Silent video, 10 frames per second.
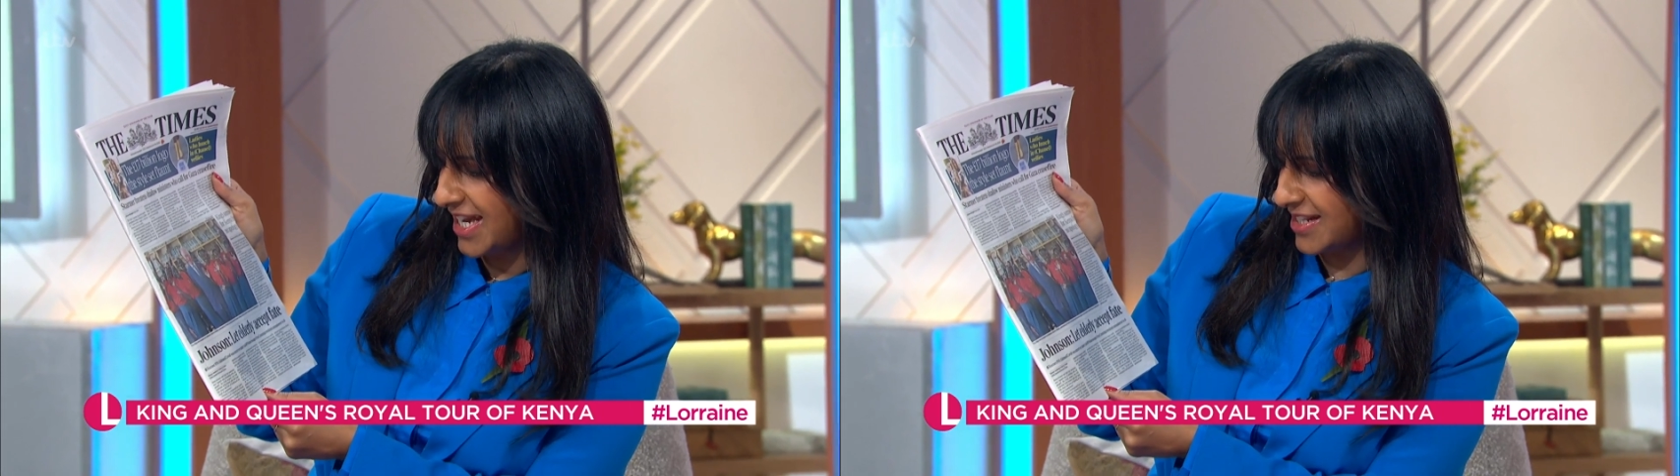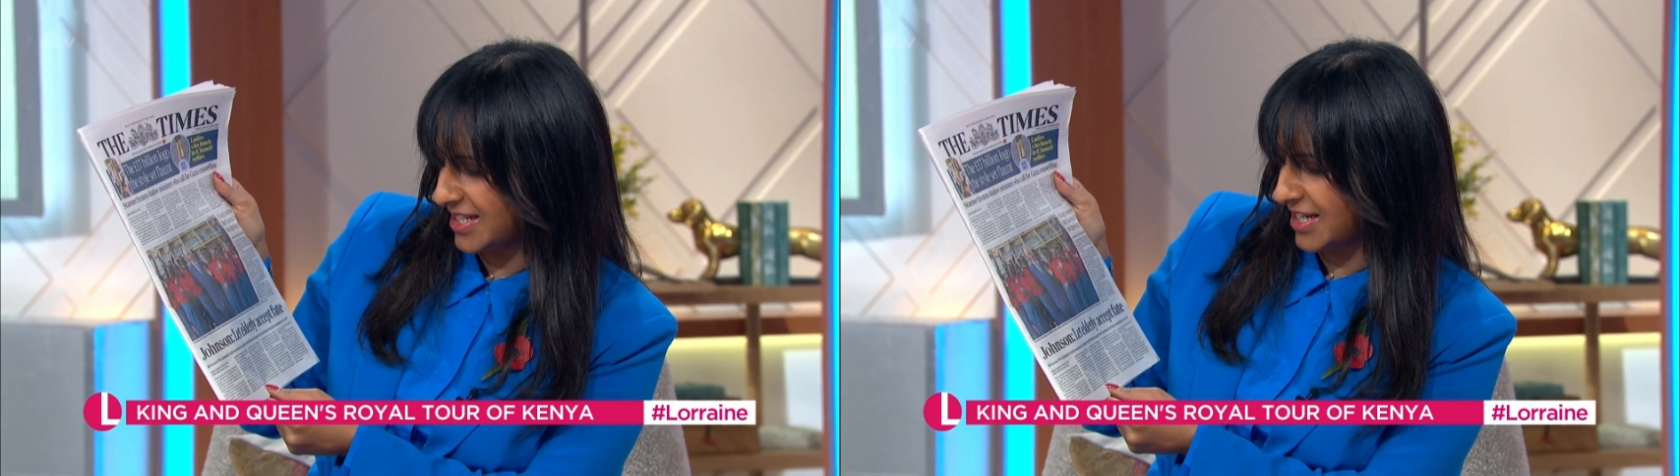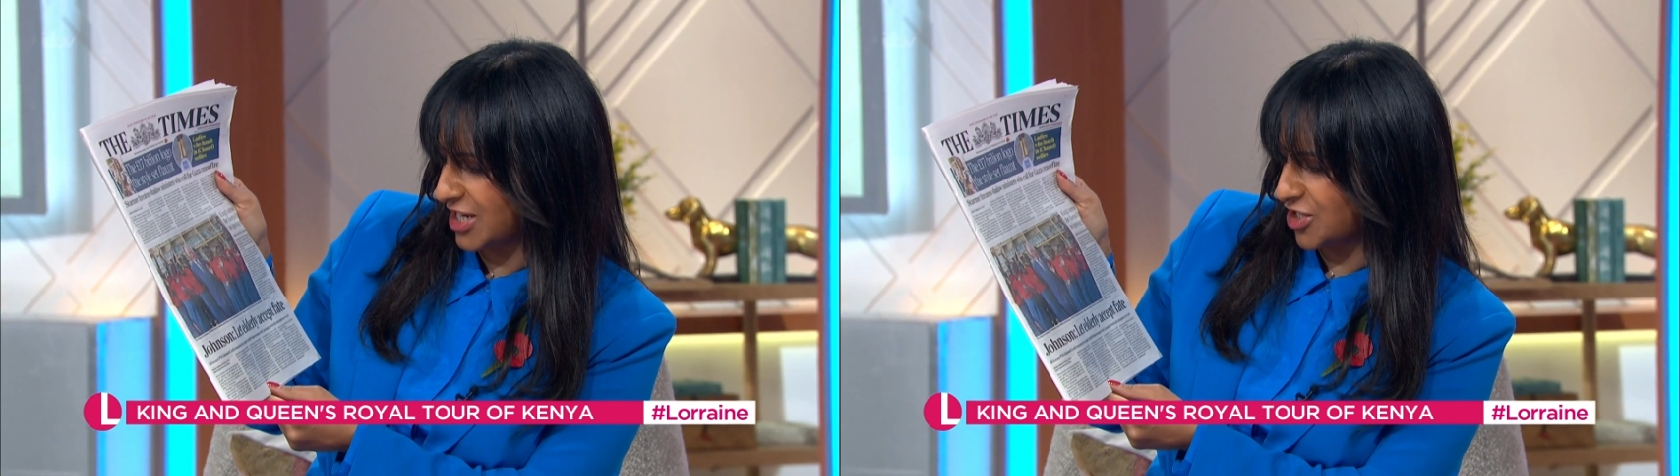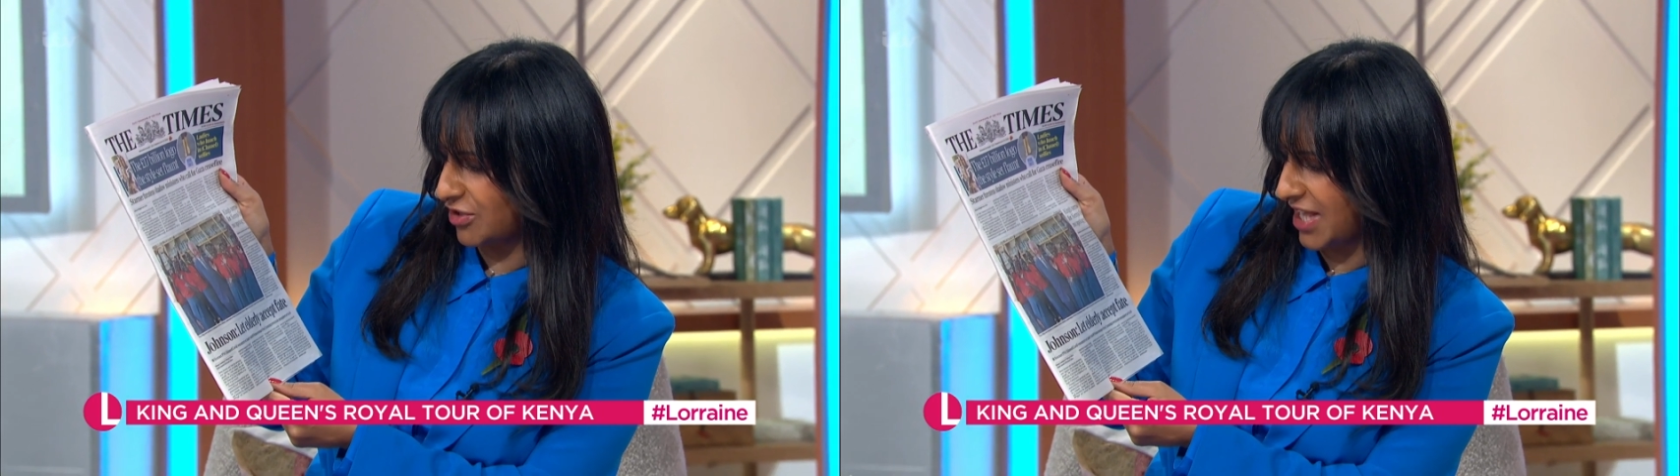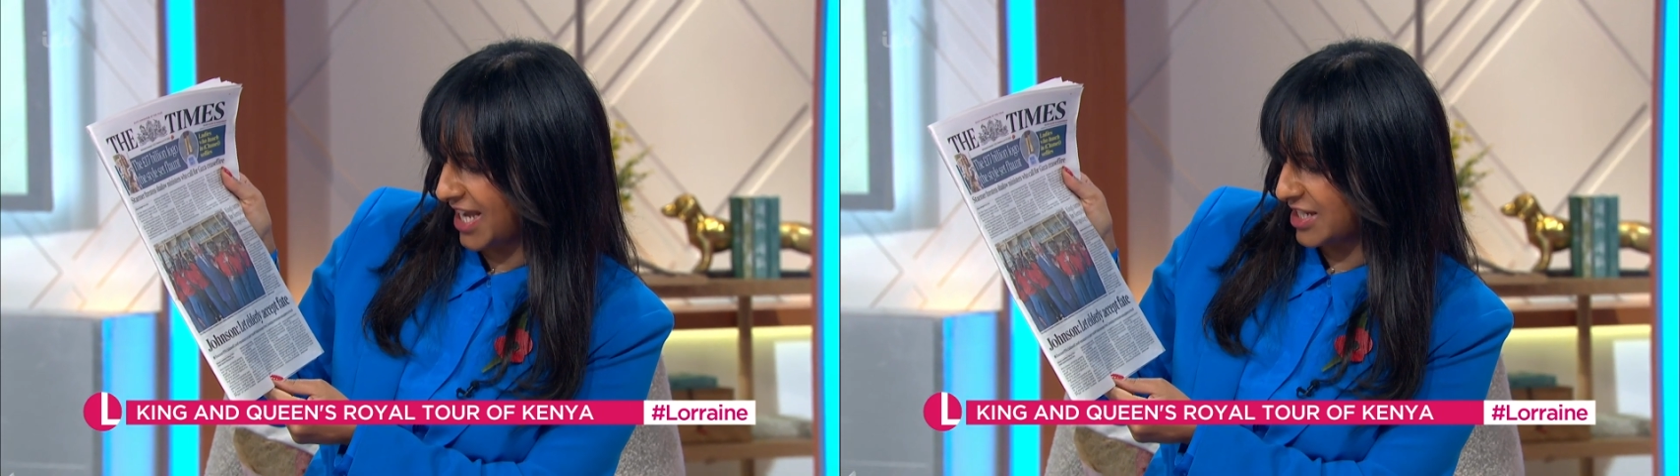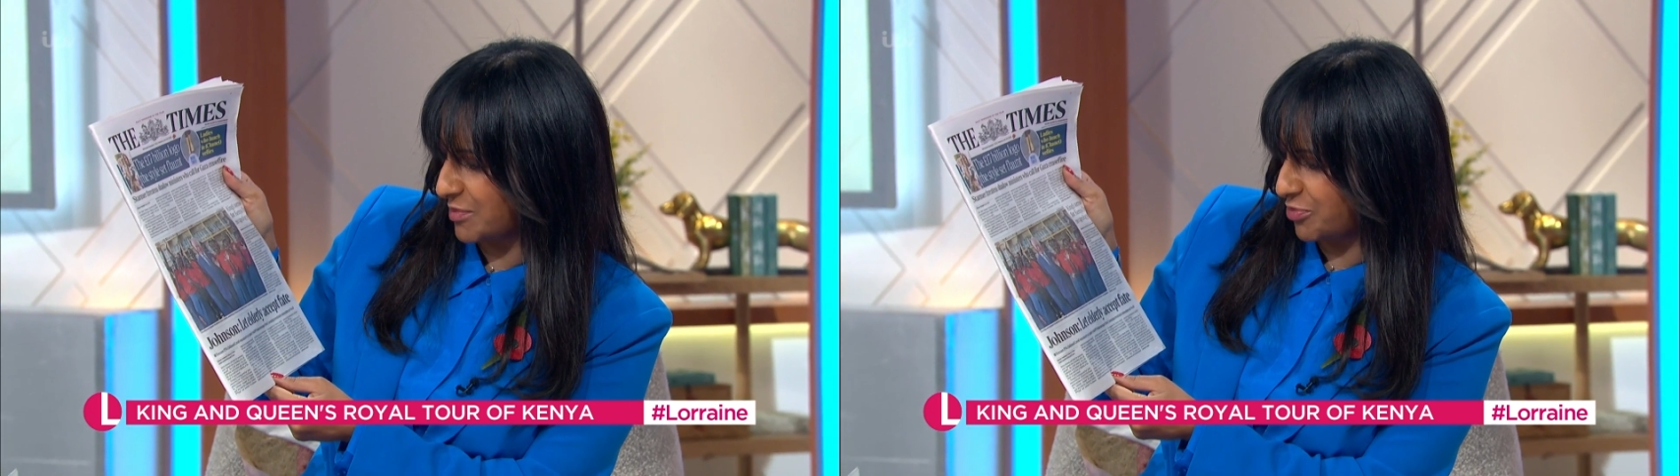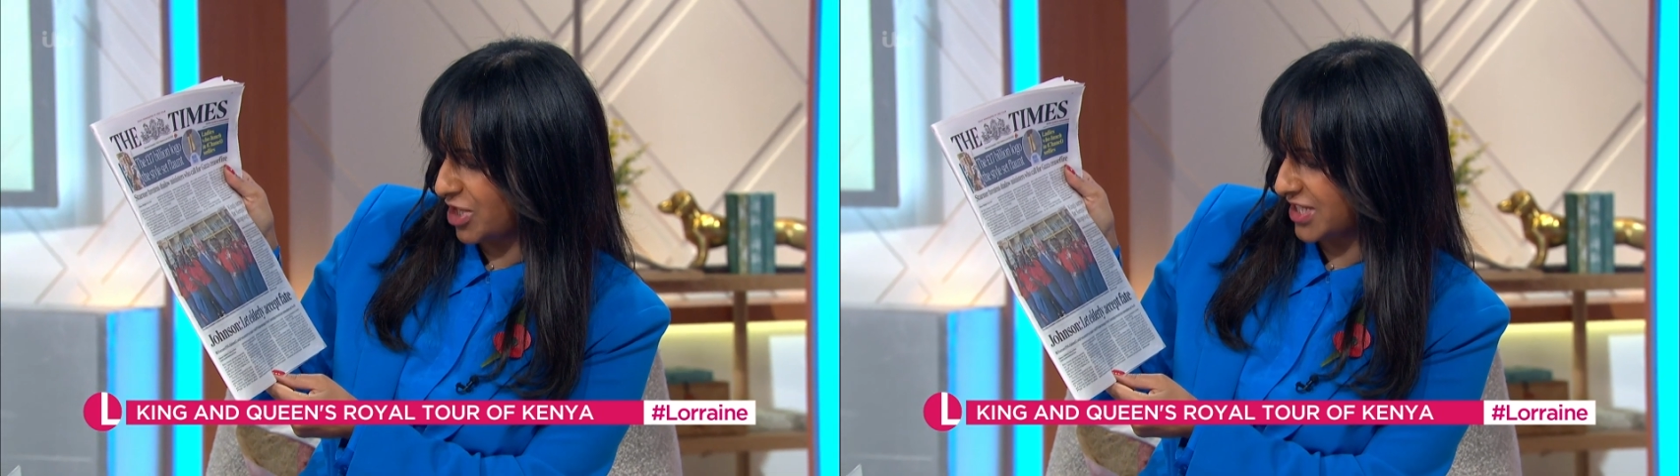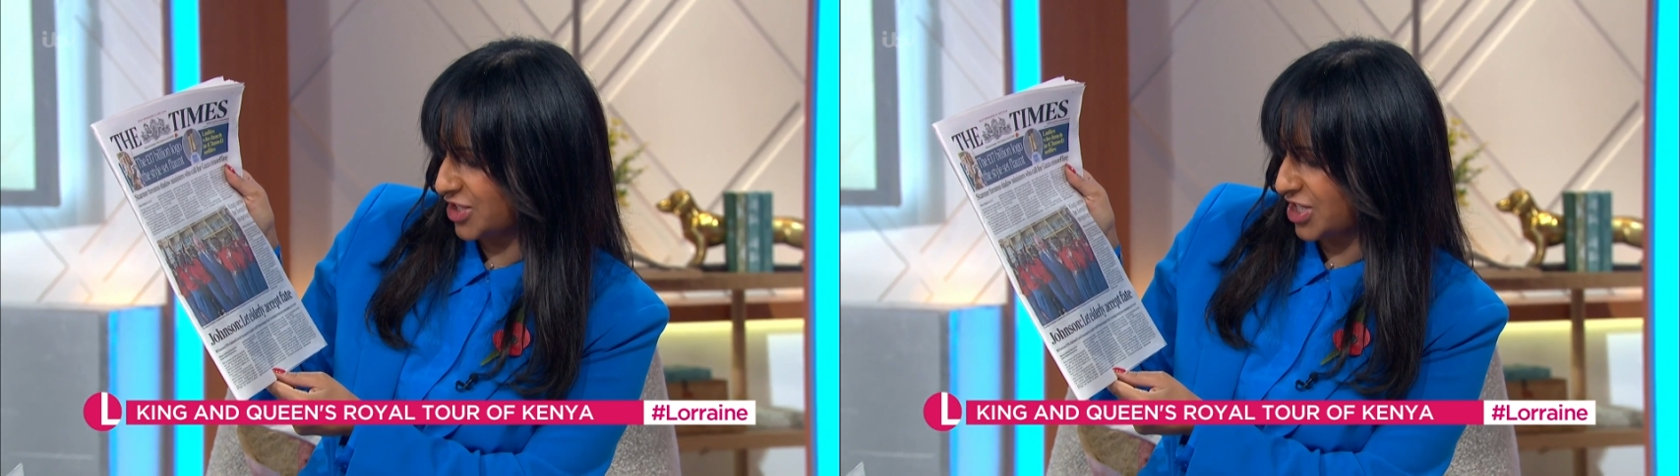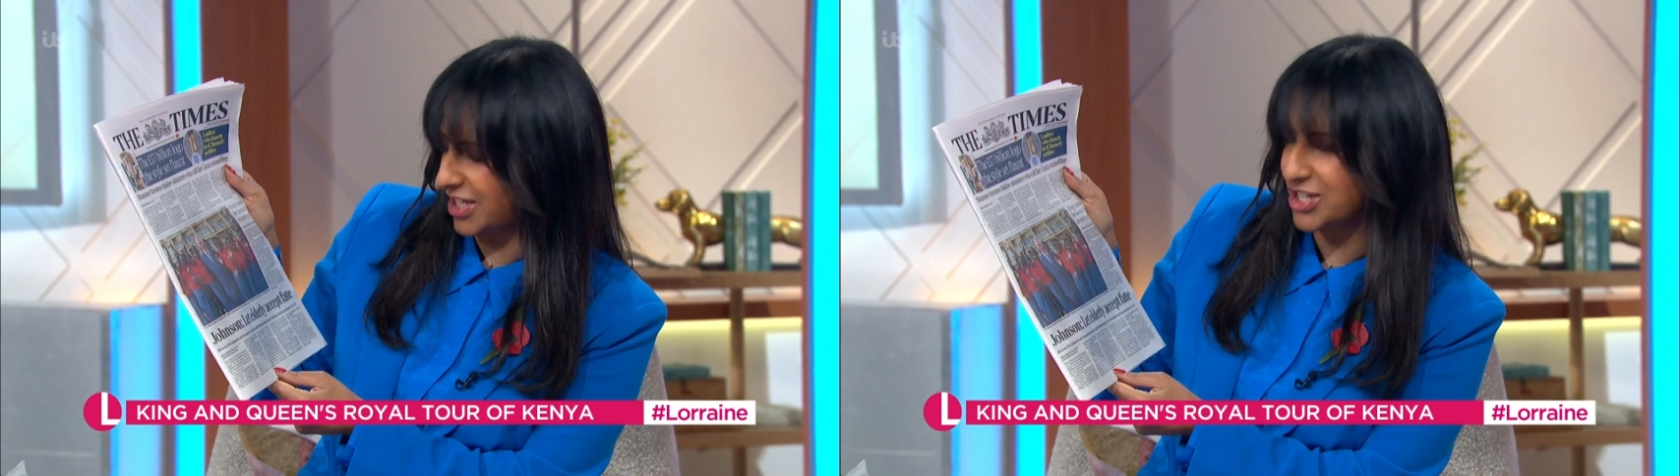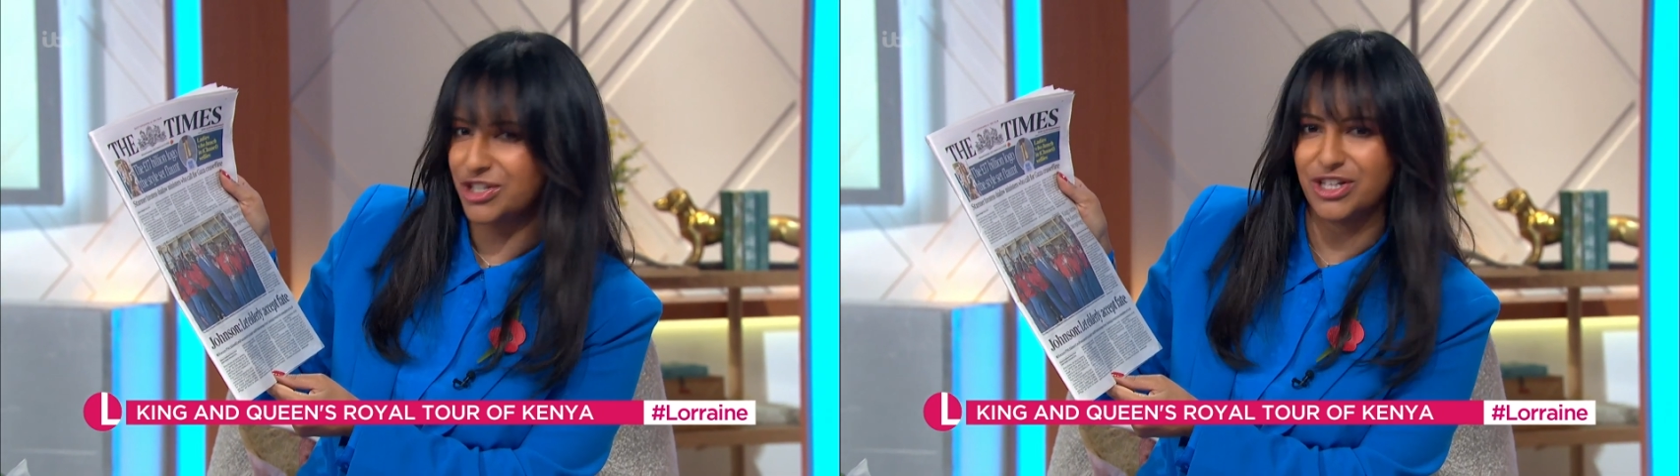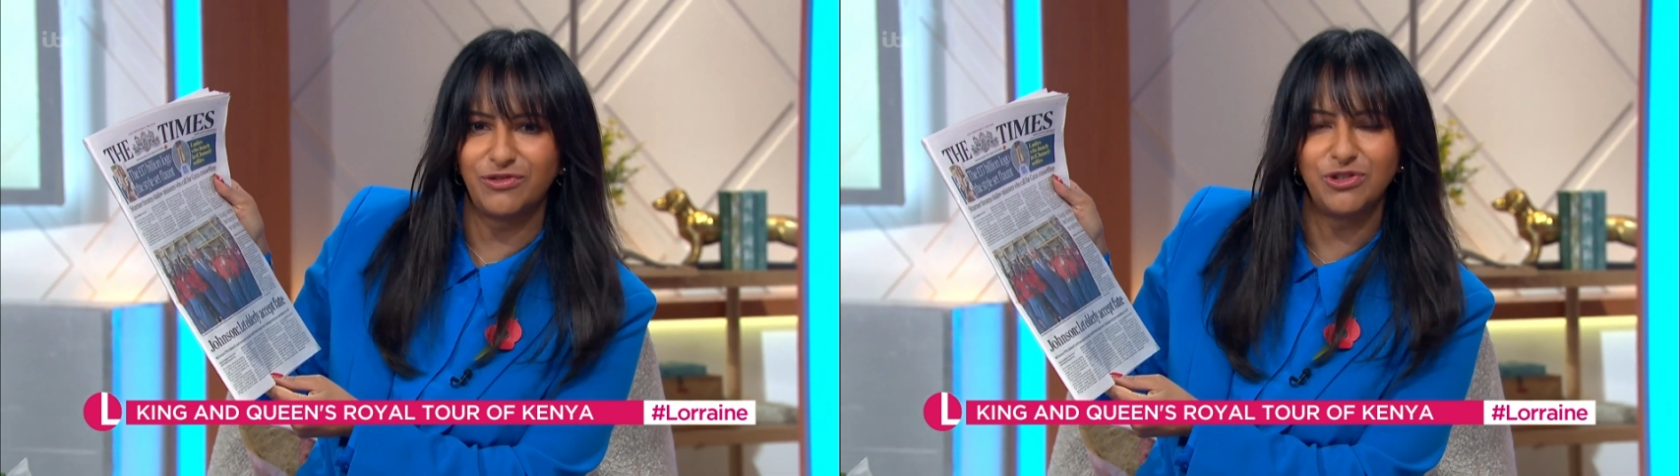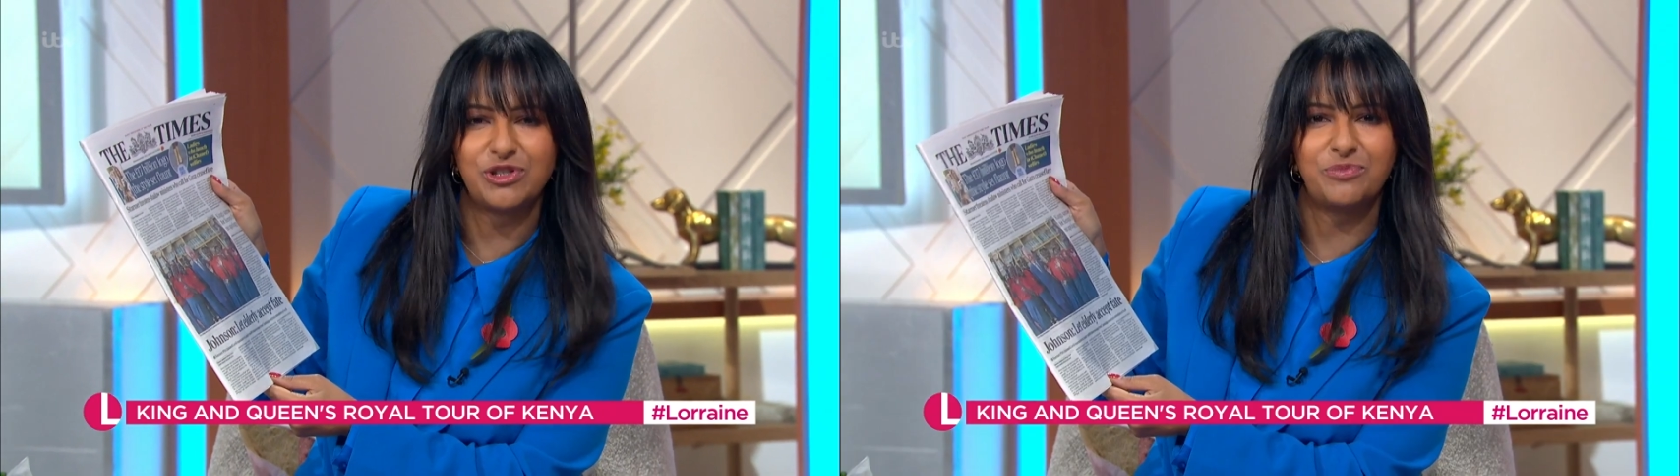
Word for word: International Enterprise Challenge. And, of course, the